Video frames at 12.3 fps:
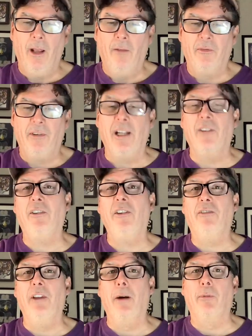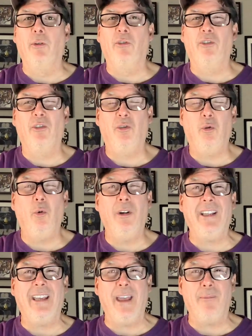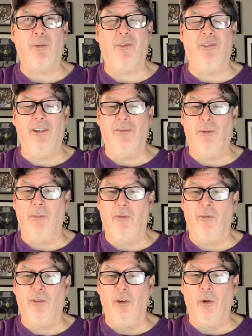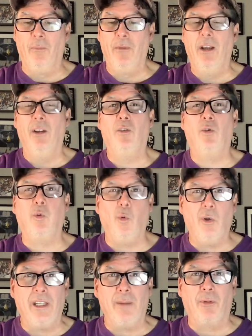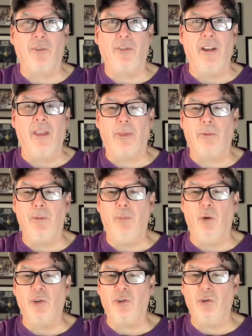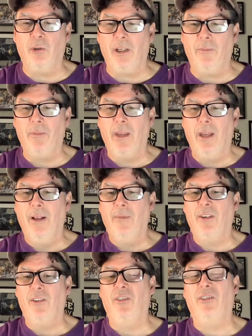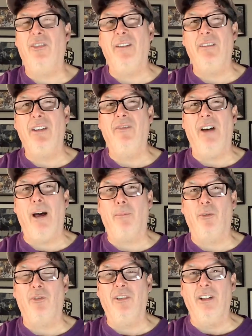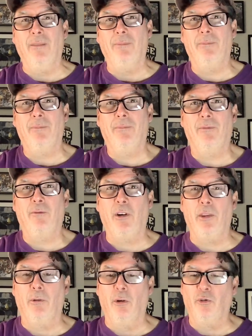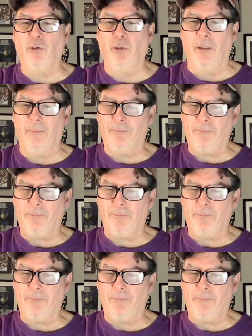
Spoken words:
Tennessee's numbers, 28% from the field, 20% three-point shooting, 75% free throw shooting.